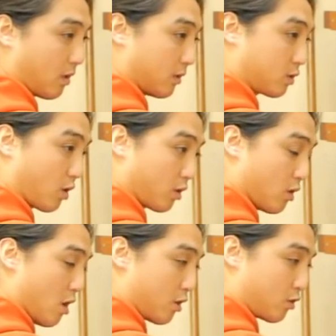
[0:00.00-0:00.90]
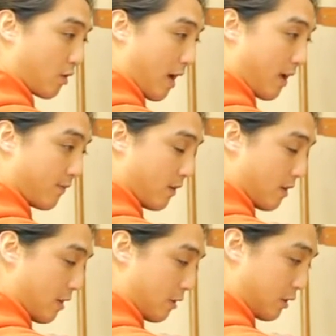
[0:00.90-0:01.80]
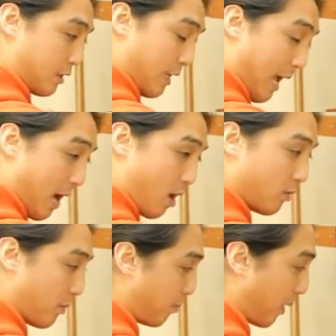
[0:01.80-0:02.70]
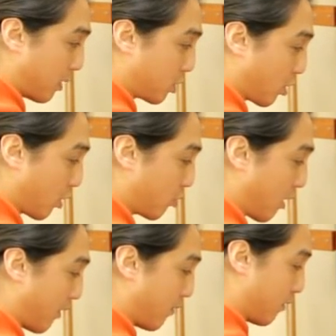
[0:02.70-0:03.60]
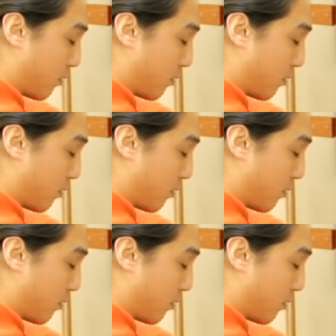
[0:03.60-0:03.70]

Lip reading: It's going to drive down, but it's going to drive